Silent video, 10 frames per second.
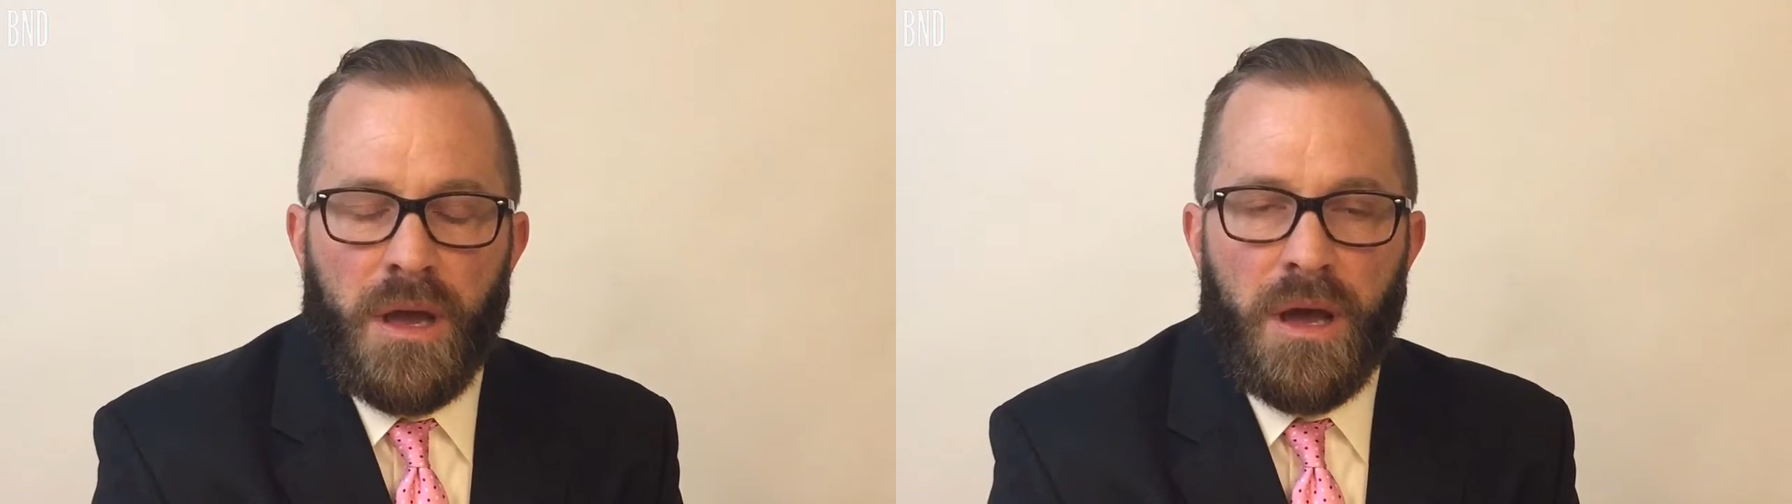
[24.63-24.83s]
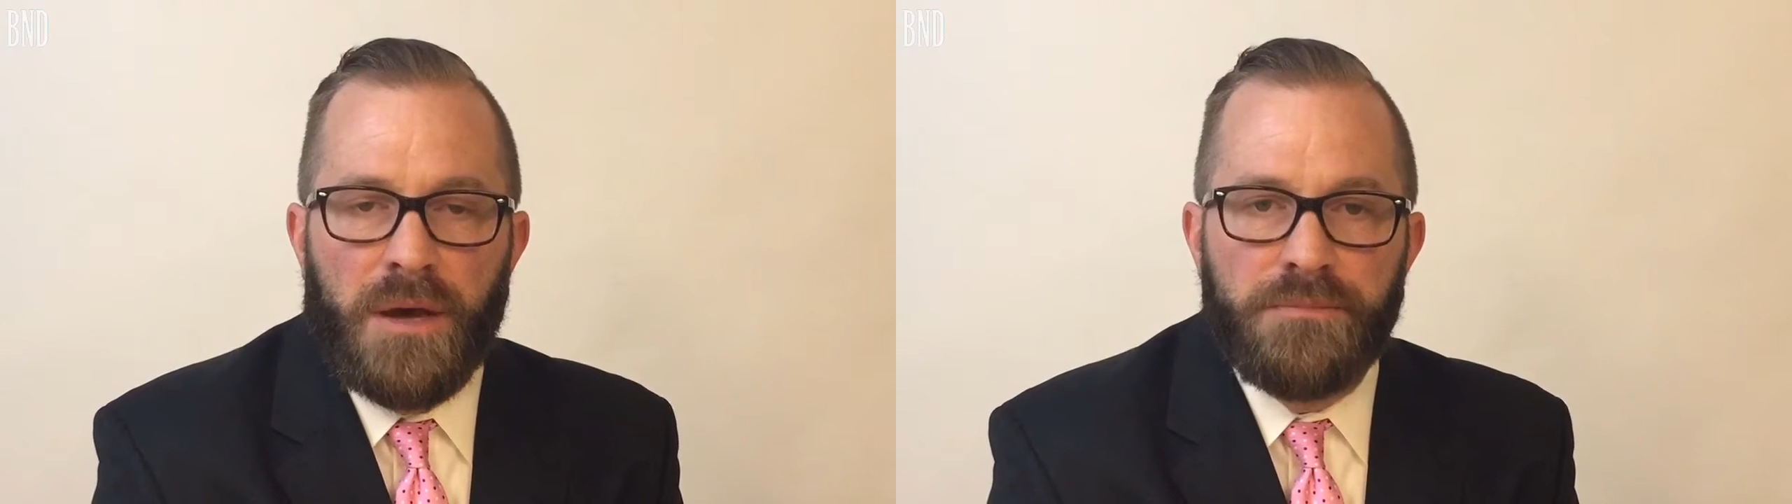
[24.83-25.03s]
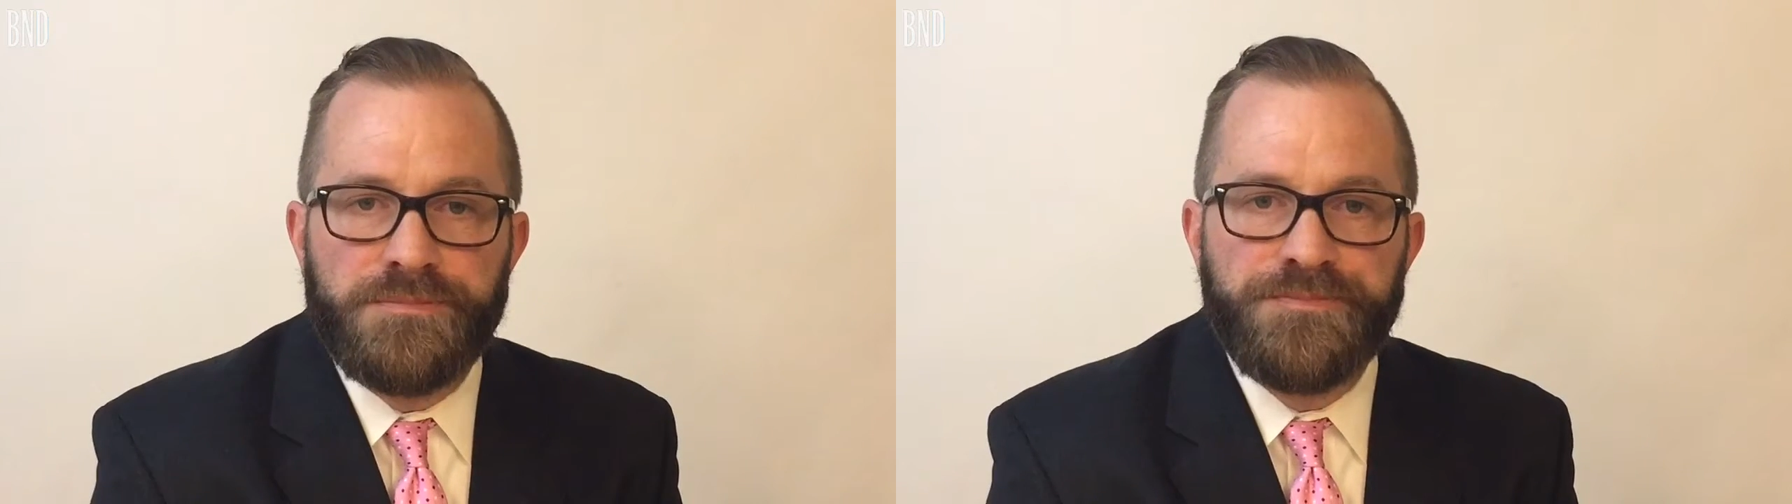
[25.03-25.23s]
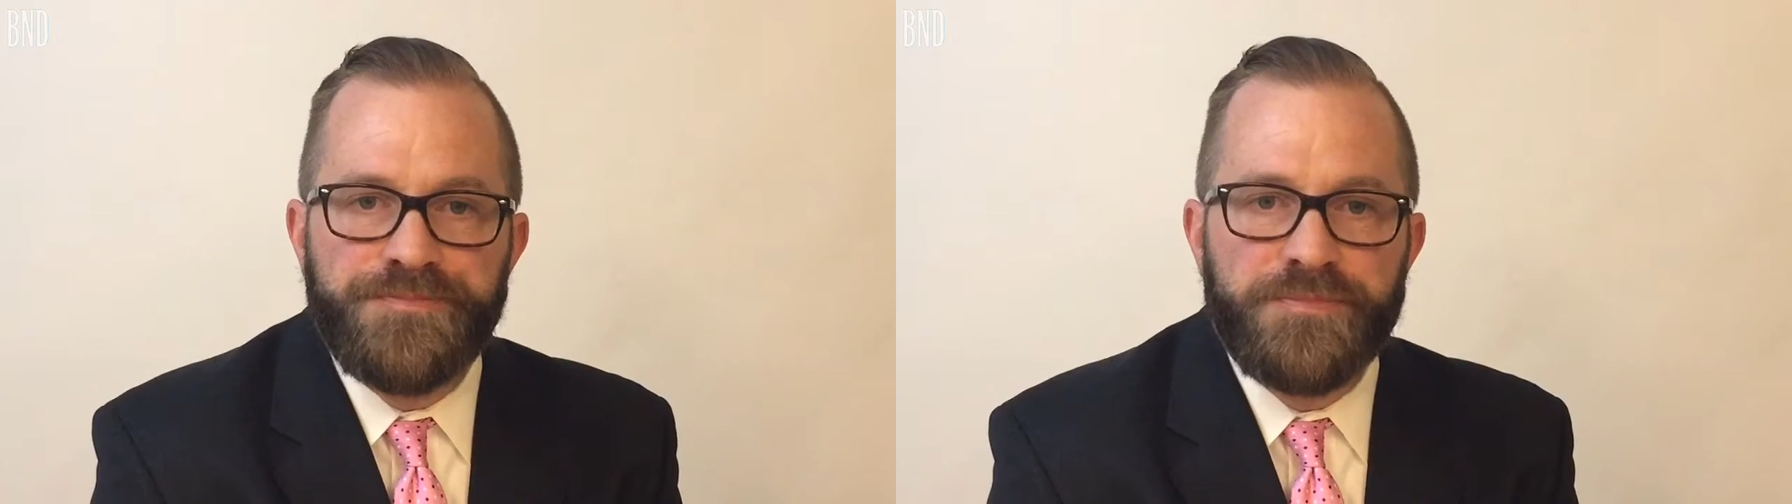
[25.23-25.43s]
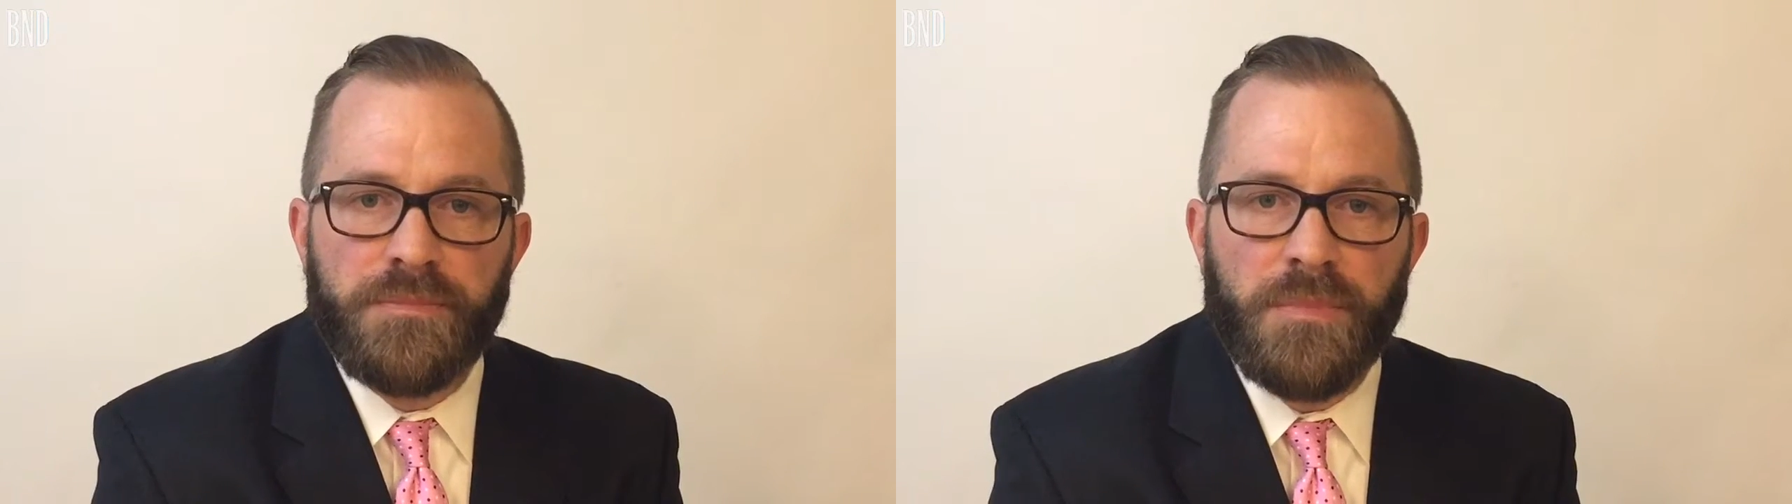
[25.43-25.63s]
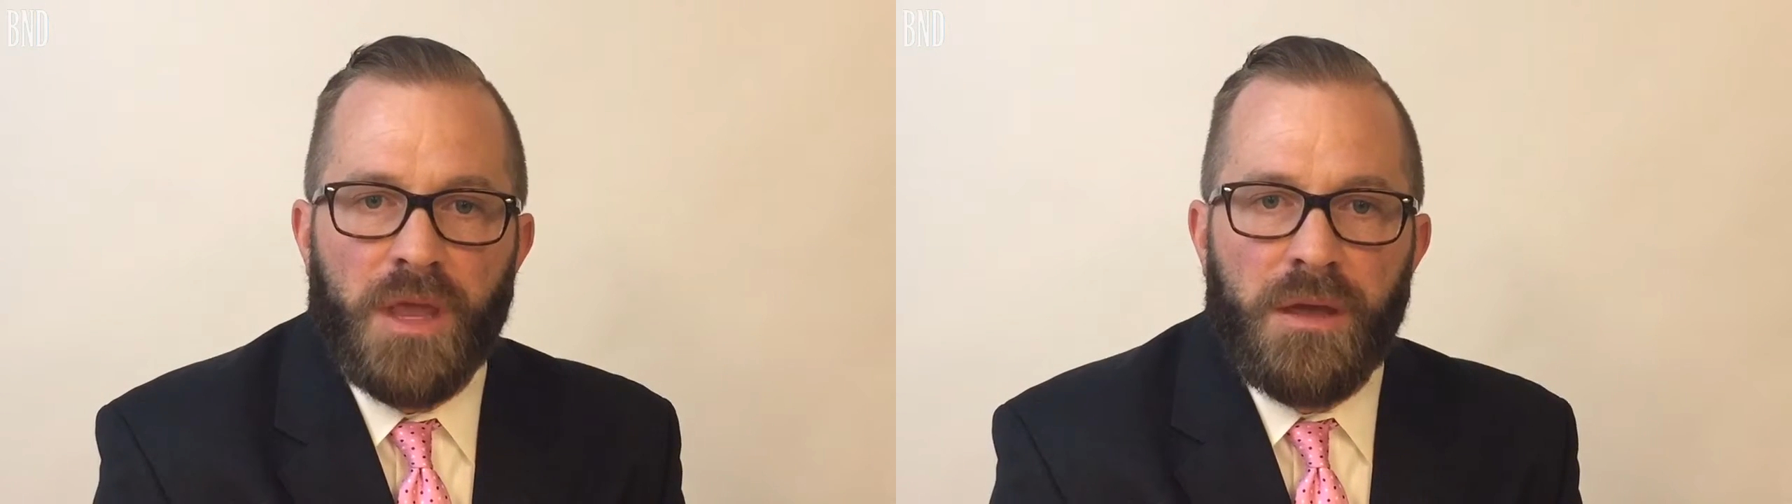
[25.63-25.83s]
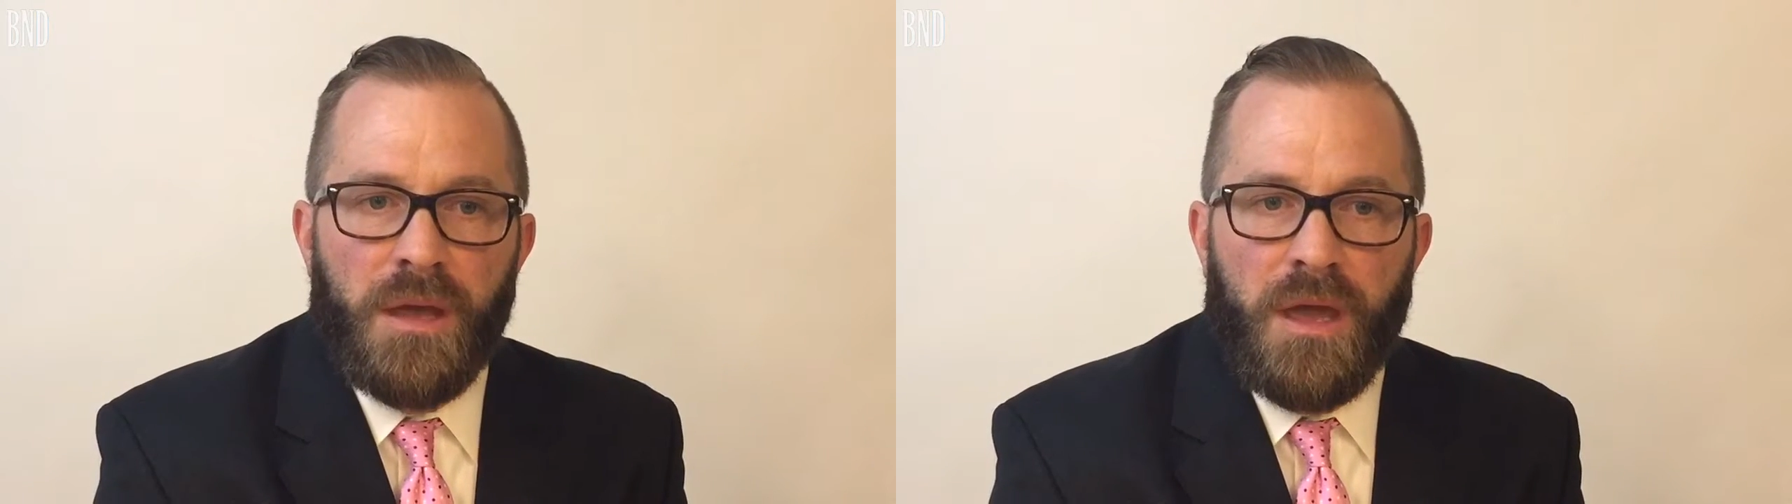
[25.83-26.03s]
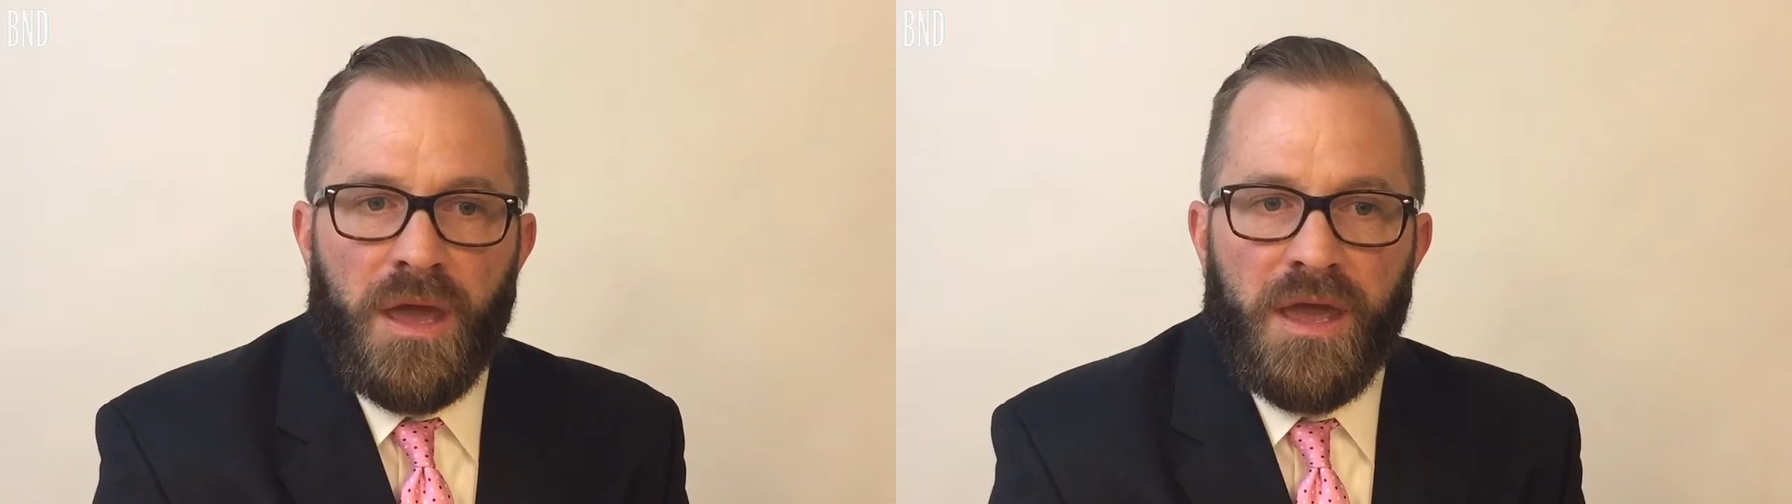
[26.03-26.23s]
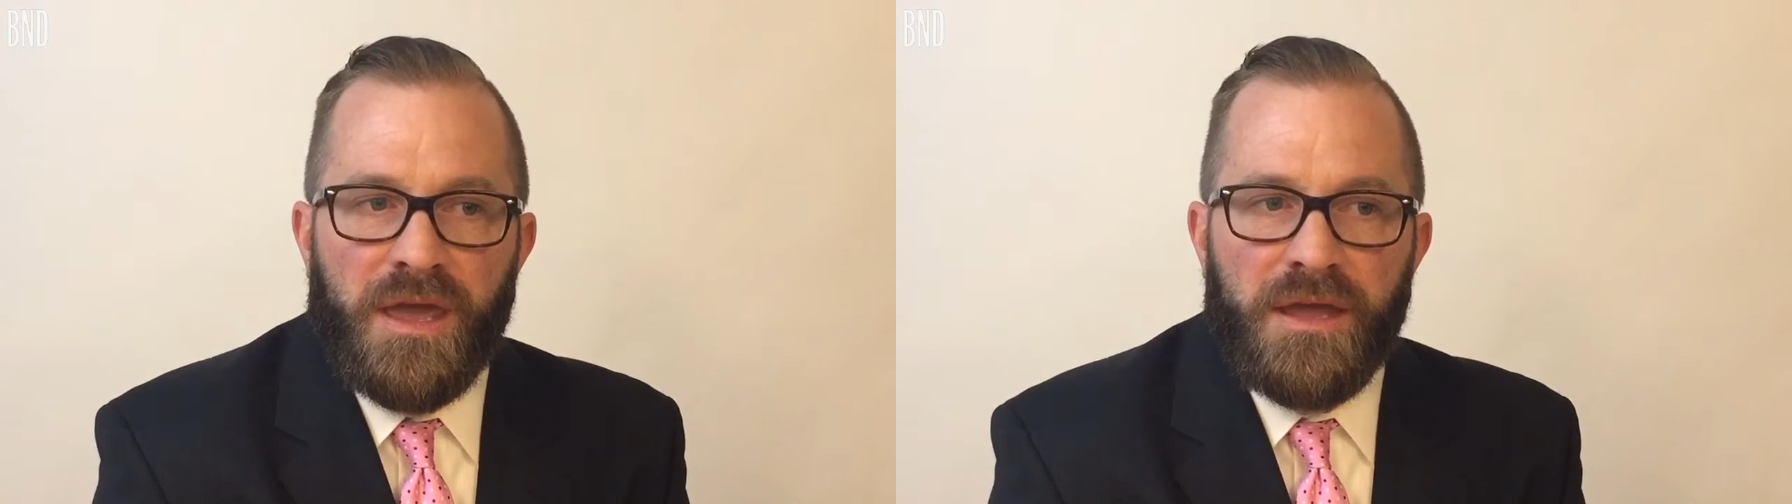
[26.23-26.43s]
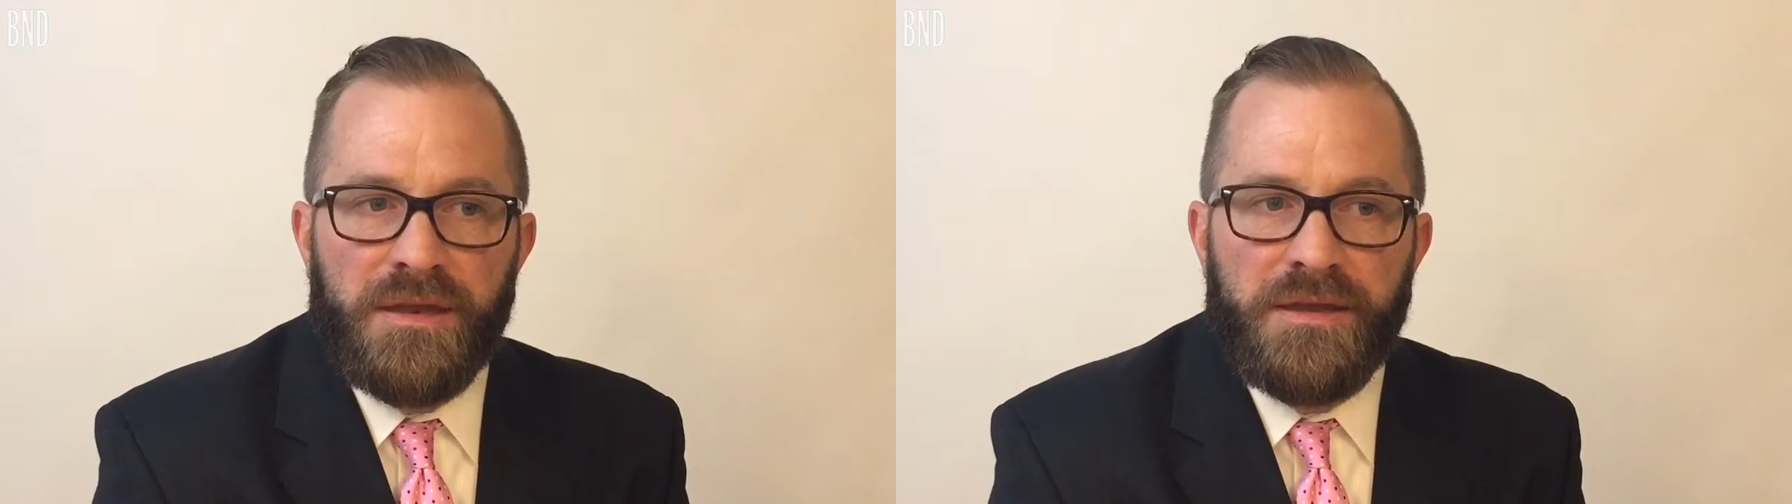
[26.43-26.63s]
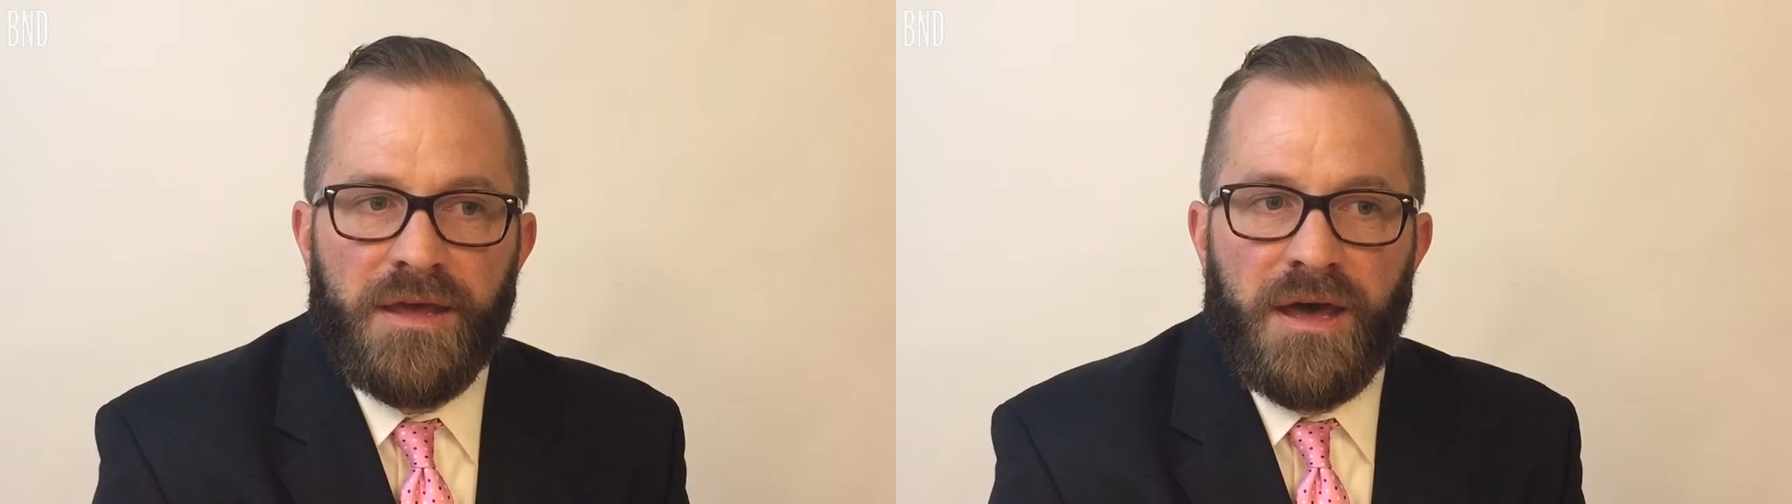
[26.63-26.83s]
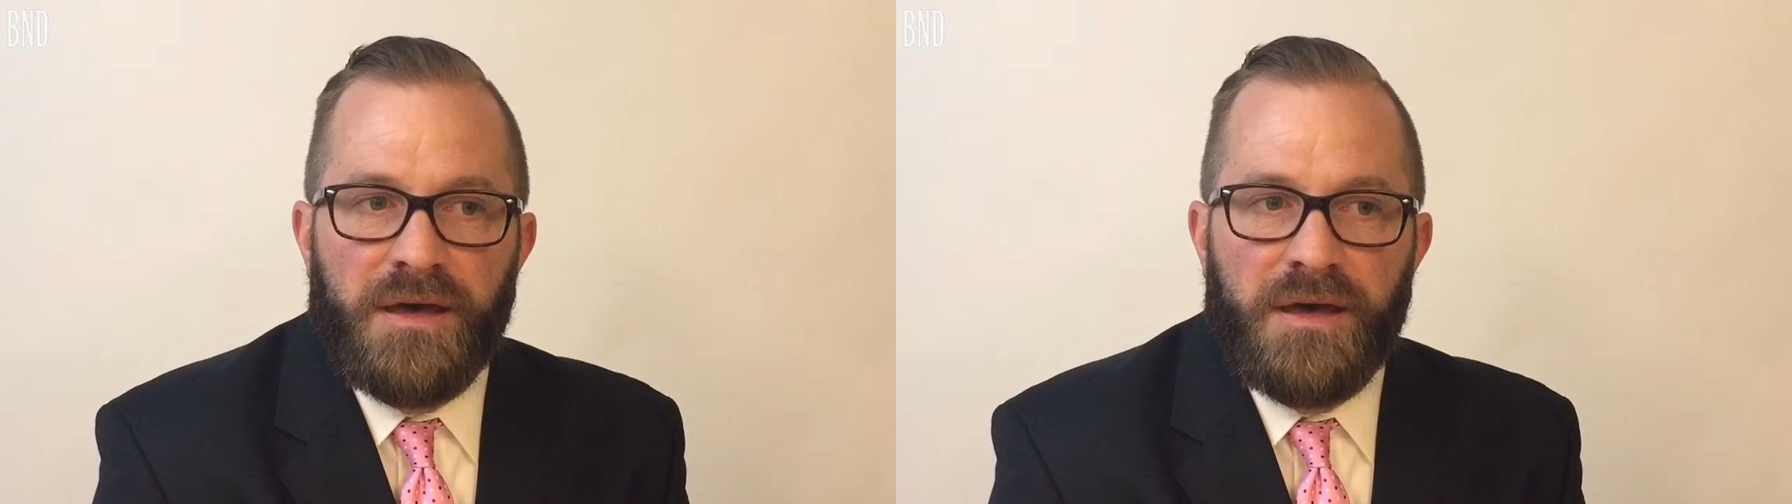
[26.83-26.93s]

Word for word: um, and